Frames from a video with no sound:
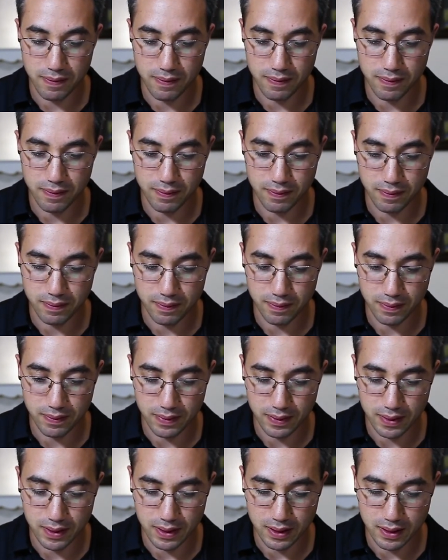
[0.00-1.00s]

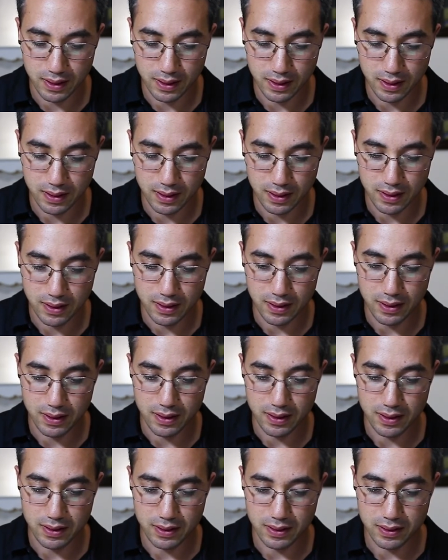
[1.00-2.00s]

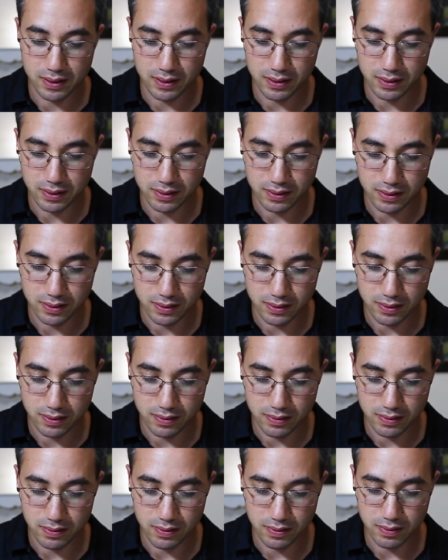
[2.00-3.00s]

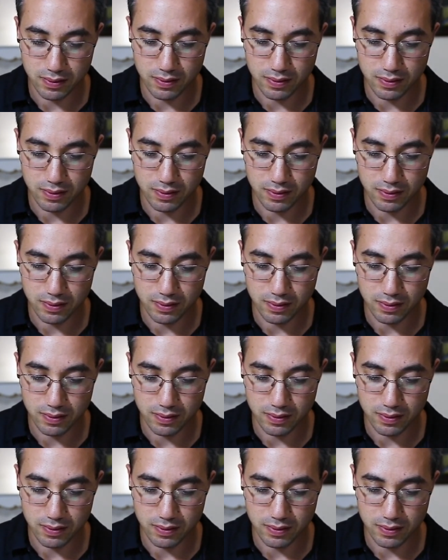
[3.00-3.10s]
(silence)